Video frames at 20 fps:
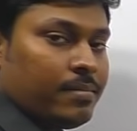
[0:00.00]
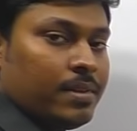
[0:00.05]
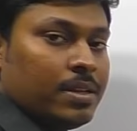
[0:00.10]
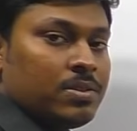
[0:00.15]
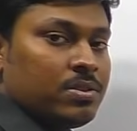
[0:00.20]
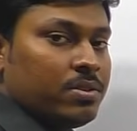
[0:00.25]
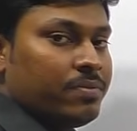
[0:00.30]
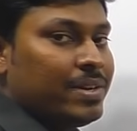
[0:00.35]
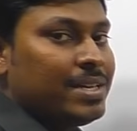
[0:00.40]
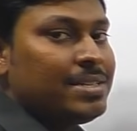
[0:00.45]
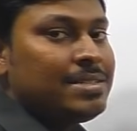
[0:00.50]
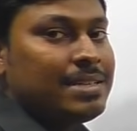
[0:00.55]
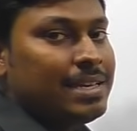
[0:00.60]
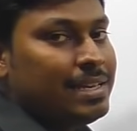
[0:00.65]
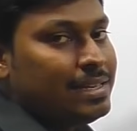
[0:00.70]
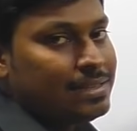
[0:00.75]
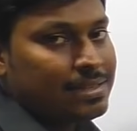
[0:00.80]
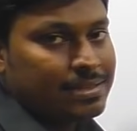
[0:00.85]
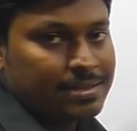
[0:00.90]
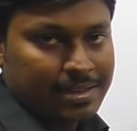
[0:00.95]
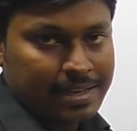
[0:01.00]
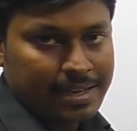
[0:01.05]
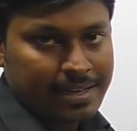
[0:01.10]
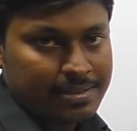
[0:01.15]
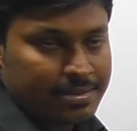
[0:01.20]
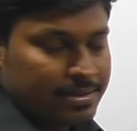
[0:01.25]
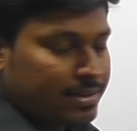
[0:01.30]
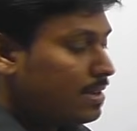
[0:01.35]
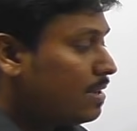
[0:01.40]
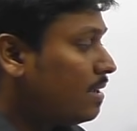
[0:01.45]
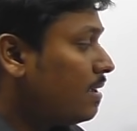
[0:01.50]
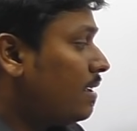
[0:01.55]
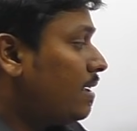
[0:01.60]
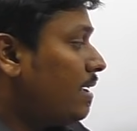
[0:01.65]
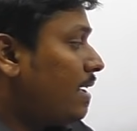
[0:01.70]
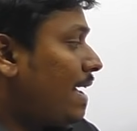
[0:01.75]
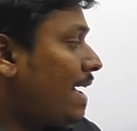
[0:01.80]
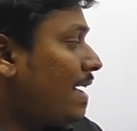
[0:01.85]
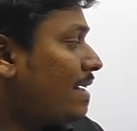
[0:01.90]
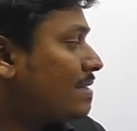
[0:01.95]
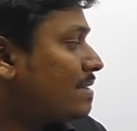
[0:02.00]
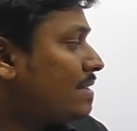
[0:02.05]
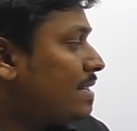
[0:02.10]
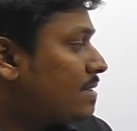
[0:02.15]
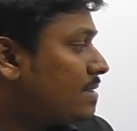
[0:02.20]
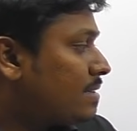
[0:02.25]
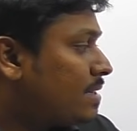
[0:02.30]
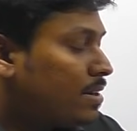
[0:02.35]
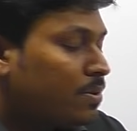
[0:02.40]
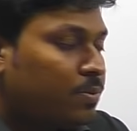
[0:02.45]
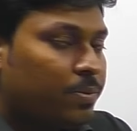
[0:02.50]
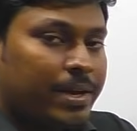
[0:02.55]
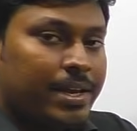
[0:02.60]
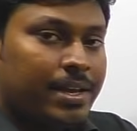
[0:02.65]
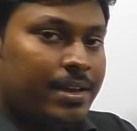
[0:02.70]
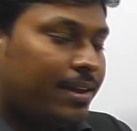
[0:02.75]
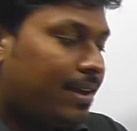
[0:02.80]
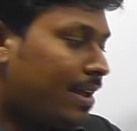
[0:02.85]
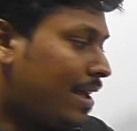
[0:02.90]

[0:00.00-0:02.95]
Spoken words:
So friends, in this case, x less than y,